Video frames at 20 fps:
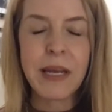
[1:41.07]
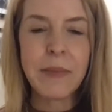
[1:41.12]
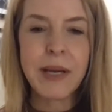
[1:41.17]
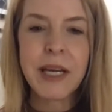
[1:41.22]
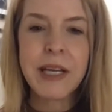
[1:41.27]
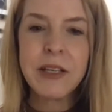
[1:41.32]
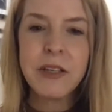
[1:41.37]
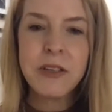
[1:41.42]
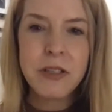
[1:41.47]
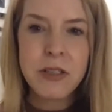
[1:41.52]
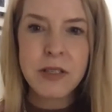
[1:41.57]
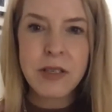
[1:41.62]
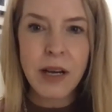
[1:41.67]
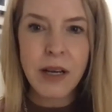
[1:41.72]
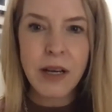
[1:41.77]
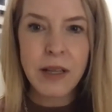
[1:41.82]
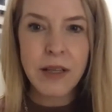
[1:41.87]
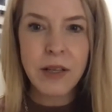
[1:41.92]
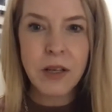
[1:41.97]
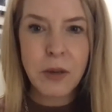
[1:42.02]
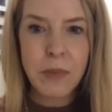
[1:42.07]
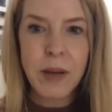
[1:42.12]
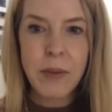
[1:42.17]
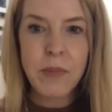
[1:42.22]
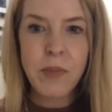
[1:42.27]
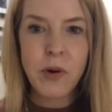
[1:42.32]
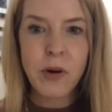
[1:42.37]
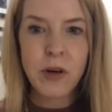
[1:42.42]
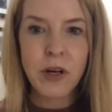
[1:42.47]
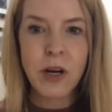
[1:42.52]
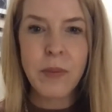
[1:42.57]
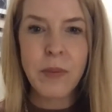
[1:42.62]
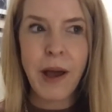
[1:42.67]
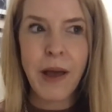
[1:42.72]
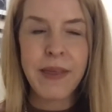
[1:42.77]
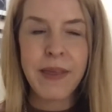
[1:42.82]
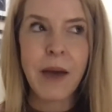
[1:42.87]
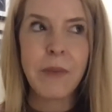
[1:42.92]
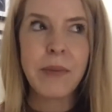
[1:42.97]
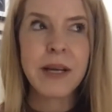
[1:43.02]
but can you just talk a little bit more about that?